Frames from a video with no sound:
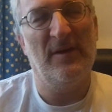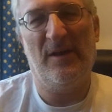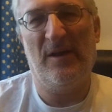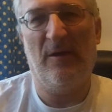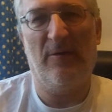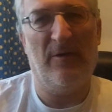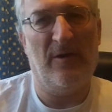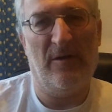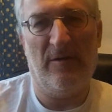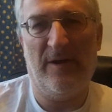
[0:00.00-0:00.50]

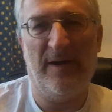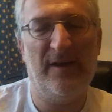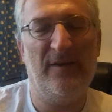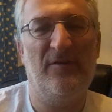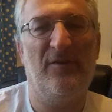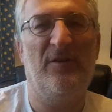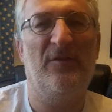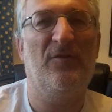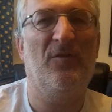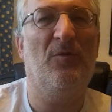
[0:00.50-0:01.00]
in her
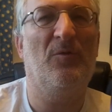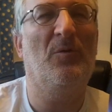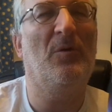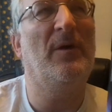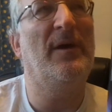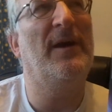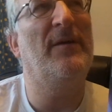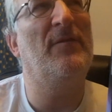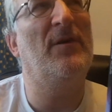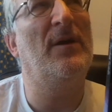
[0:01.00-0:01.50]
80s or
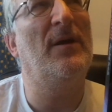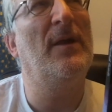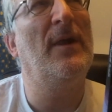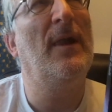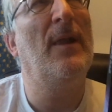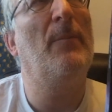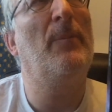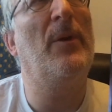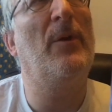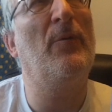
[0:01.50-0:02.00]
whatever.
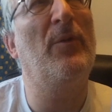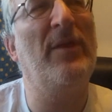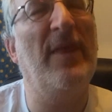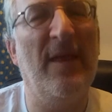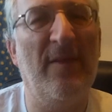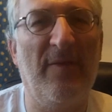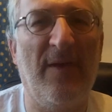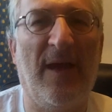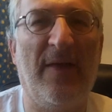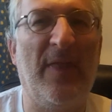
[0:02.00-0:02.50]
But
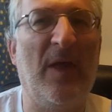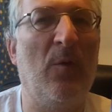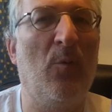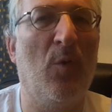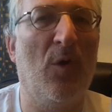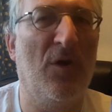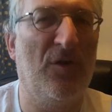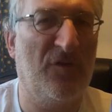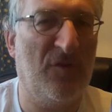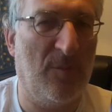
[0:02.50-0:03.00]
within that, there
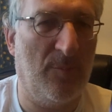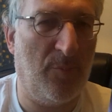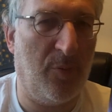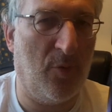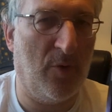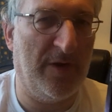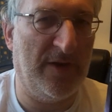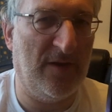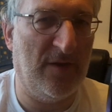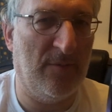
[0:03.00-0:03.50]
were some
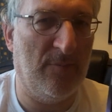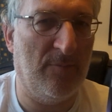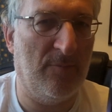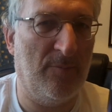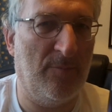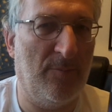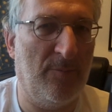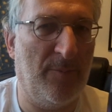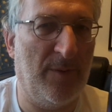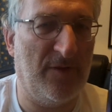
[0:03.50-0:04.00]
poignant
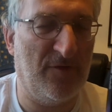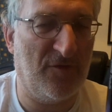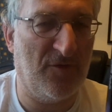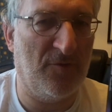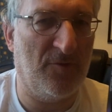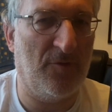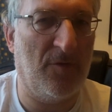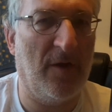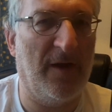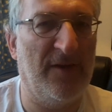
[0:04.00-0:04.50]
bits
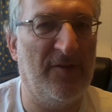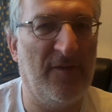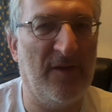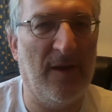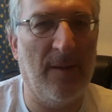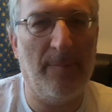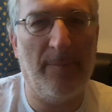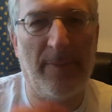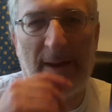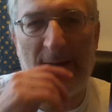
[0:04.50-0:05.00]
of
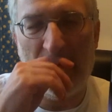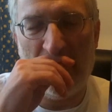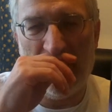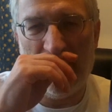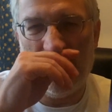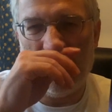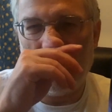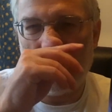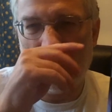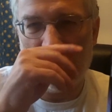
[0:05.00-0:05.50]
writing about
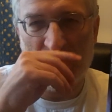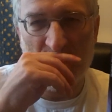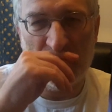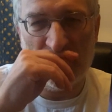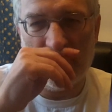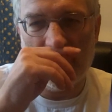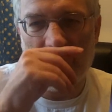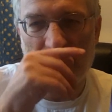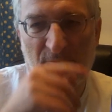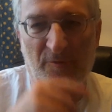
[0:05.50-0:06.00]
her sort
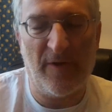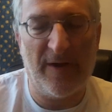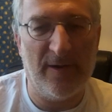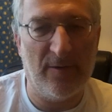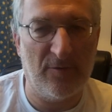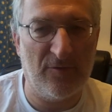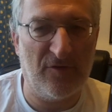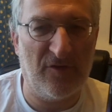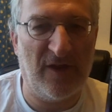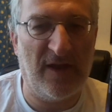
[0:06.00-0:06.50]
of
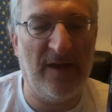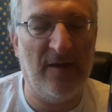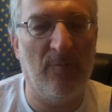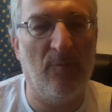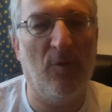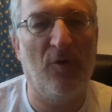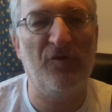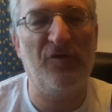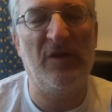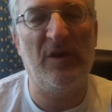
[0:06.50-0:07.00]
frailty and
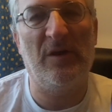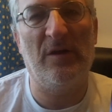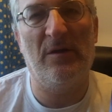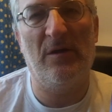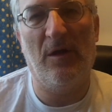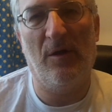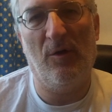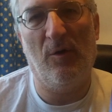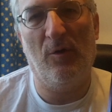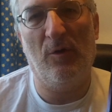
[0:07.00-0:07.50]
what she can
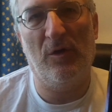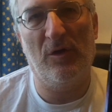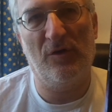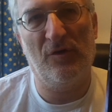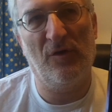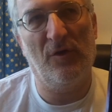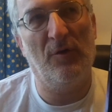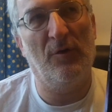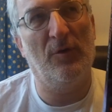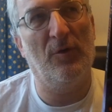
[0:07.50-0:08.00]
no longer
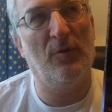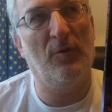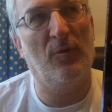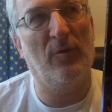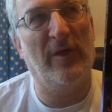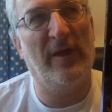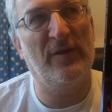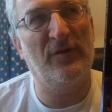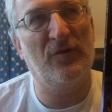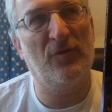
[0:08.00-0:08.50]
do and
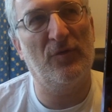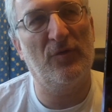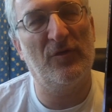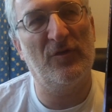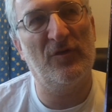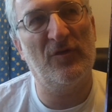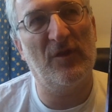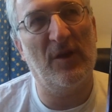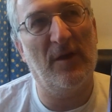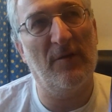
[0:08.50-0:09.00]
all that sort
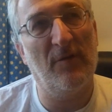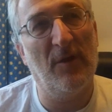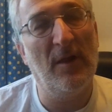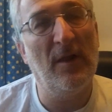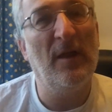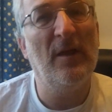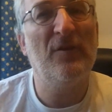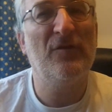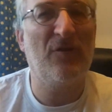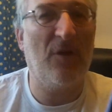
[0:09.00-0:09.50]
of stuff.
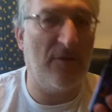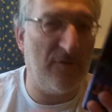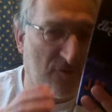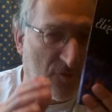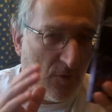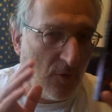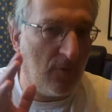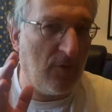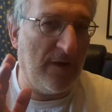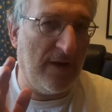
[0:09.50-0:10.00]
So
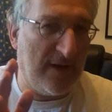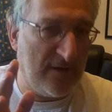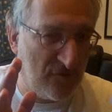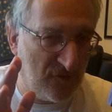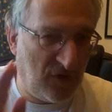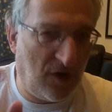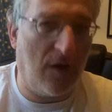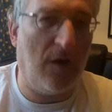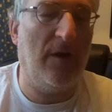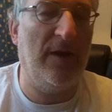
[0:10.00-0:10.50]
it's not
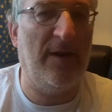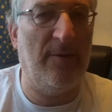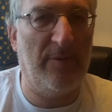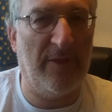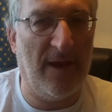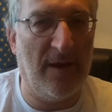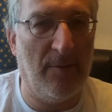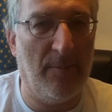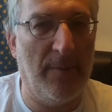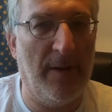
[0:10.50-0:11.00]
entirely
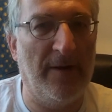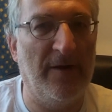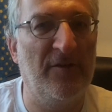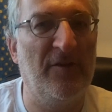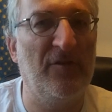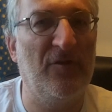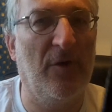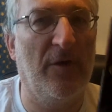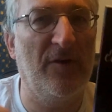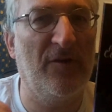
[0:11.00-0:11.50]
without
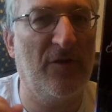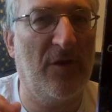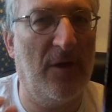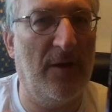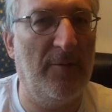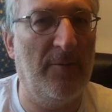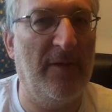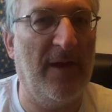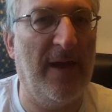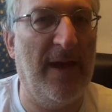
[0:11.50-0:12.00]
merit. It's not
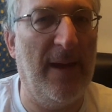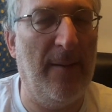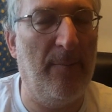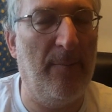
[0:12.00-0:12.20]
entirely without